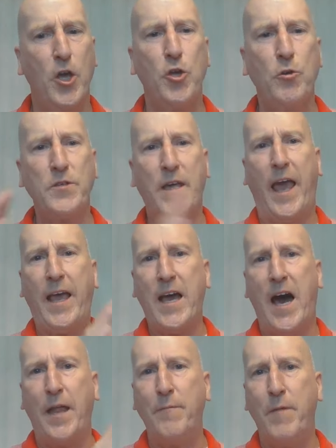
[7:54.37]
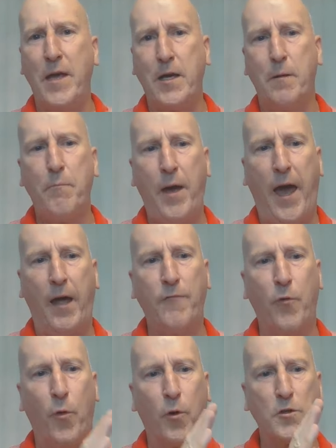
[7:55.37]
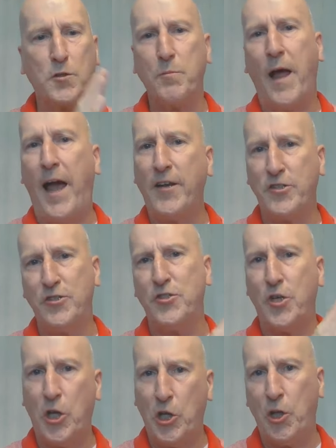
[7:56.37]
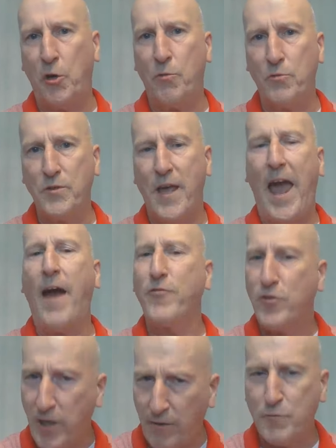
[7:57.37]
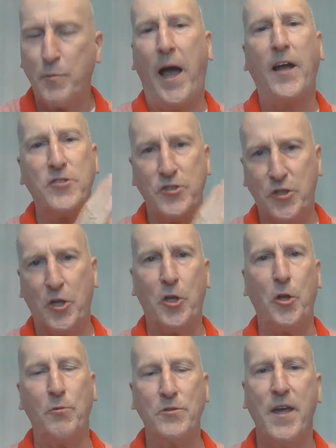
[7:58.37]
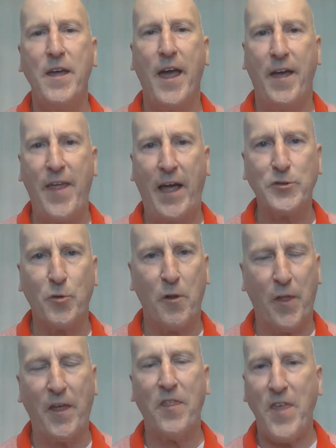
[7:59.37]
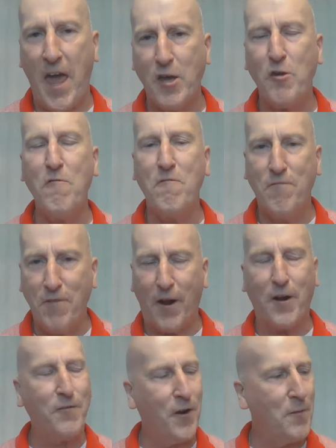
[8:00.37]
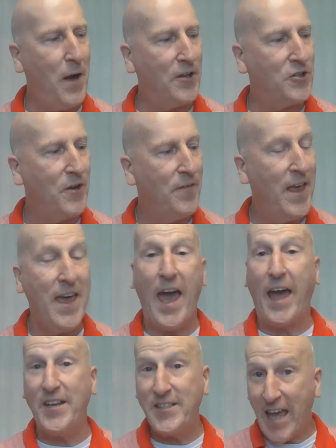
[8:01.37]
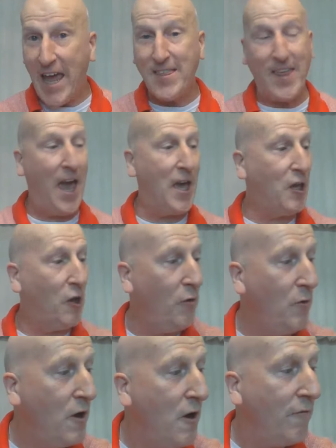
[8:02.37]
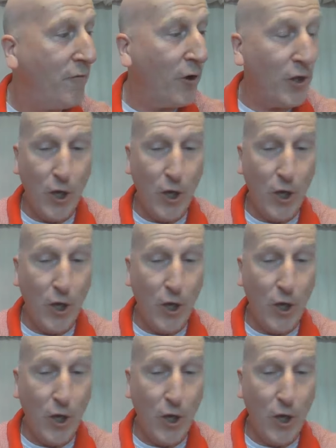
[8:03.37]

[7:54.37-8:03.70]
using a cotton makeup pad for splashes and colognes, aftershave splashes and colognes, and that sort of thing. Thank you very, very much. And to say thank you for